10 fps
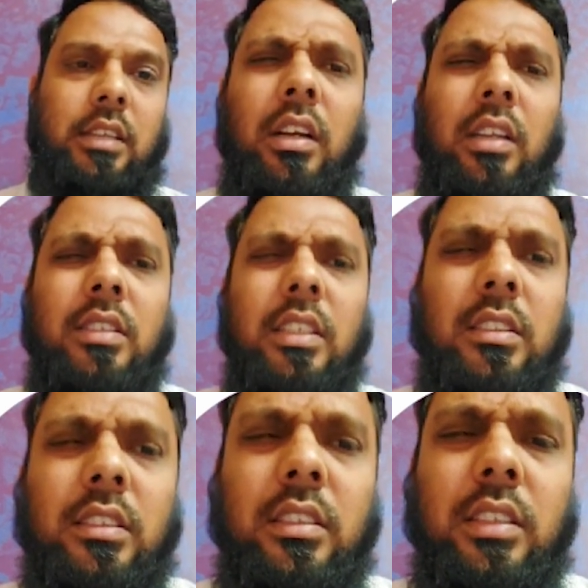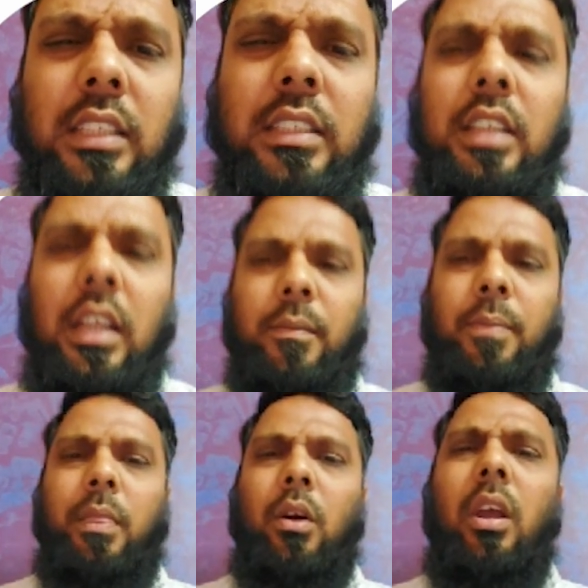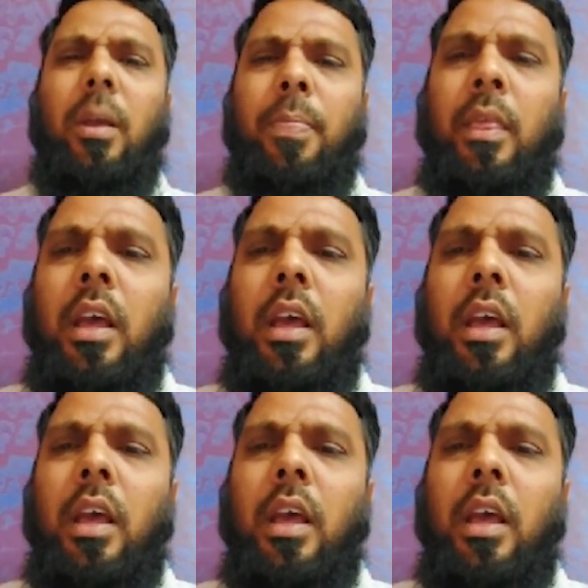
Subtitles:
Let us just consider, okay?